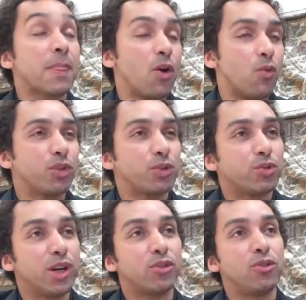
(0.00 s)
what we
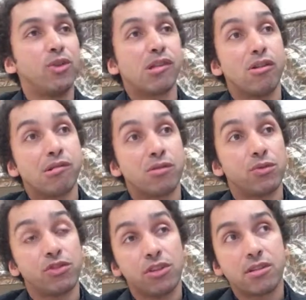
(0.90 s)
try to do is also
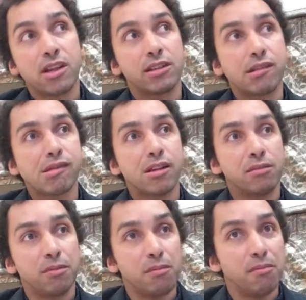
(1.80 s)
to show that it's
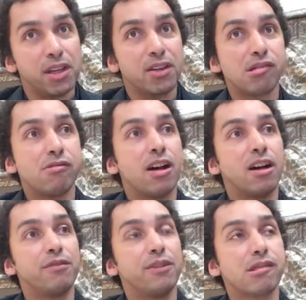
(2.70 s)
not because you
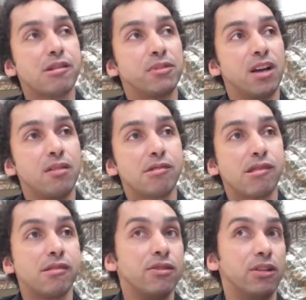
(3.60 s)
have
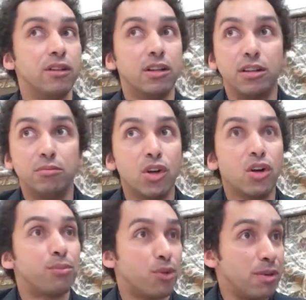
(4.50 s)
sometimes
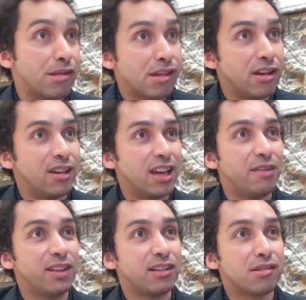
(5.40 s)
promising
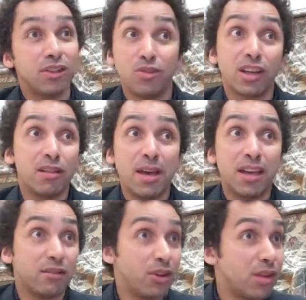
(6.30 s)
evidence that you can
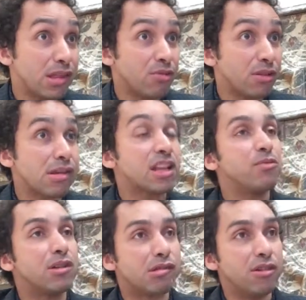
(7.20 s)
make very strong
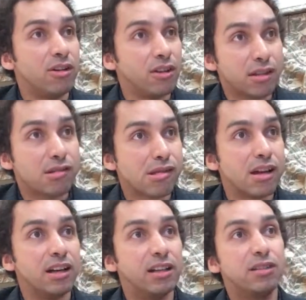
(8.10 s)
statements,
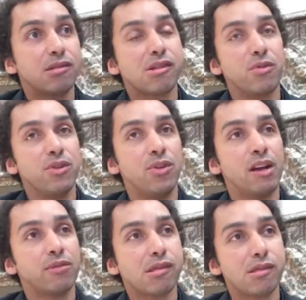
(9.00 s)
and so we
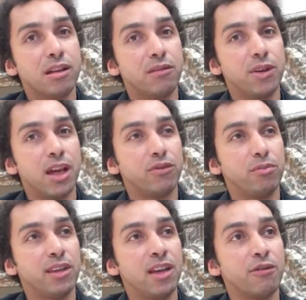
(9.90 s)
have to
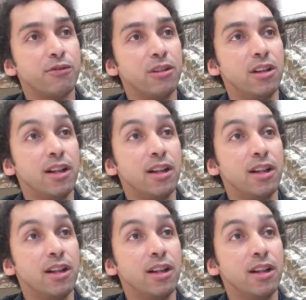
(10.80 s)
be careful.